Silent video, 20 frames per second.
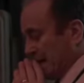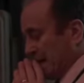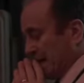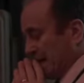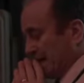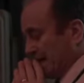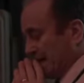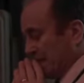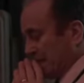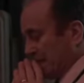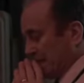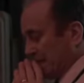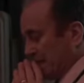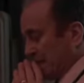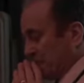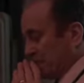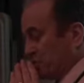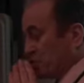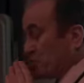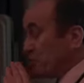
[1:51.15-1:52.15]
And the
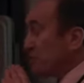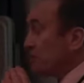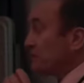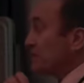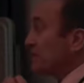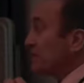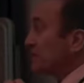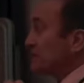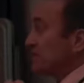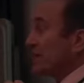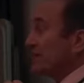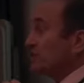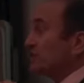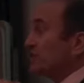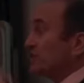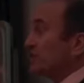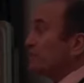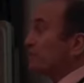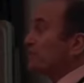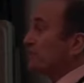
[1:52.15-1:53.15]
third thing is
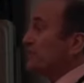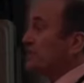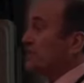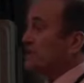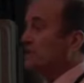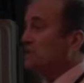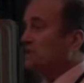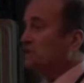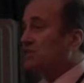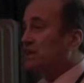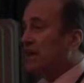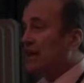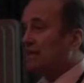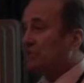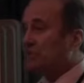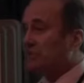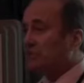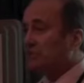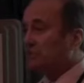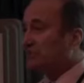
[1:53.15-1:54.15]
actually feel,
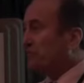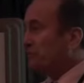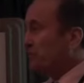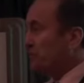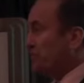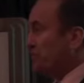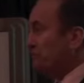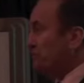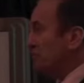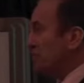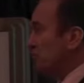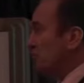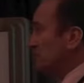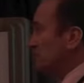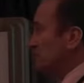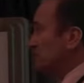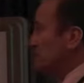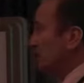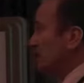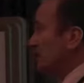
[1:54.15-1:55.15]
touch, very
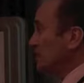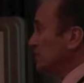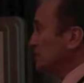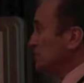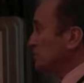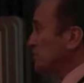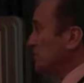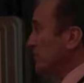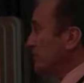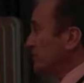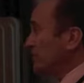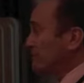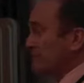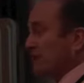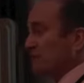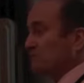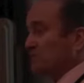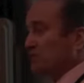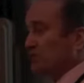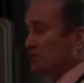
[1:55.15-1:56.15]
important. So if
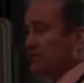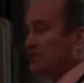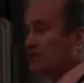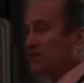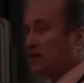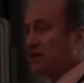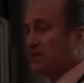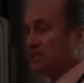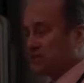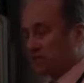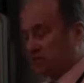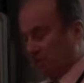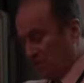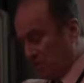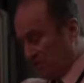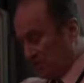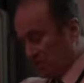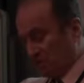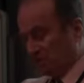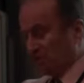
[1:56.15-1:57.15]
mum's got a
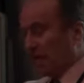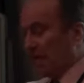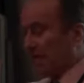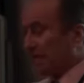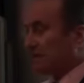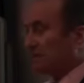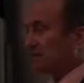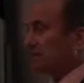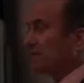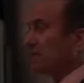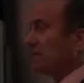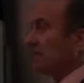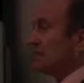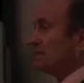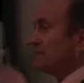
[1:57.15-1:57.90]
nice satin